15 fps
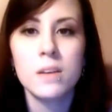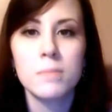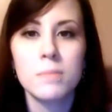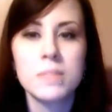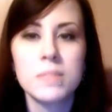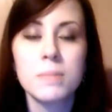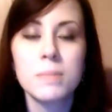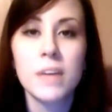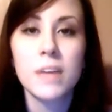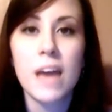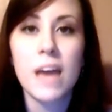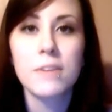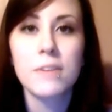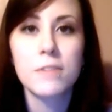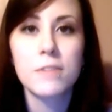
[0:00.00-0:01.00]
But simply
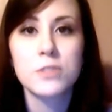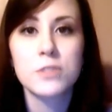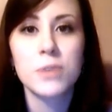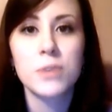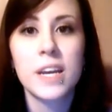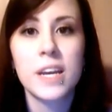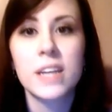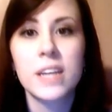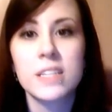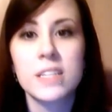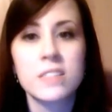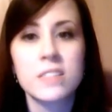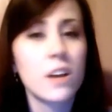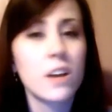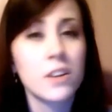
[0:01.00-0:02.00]
having a visual aid
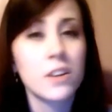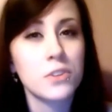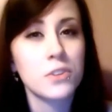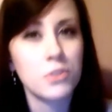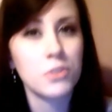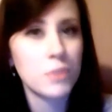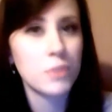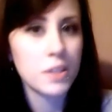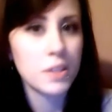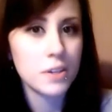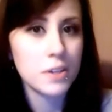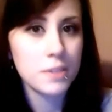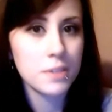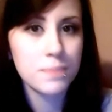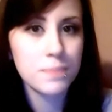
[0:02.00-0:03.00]
is not going to do you any
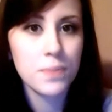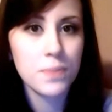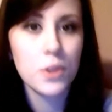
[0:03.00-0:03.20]
good.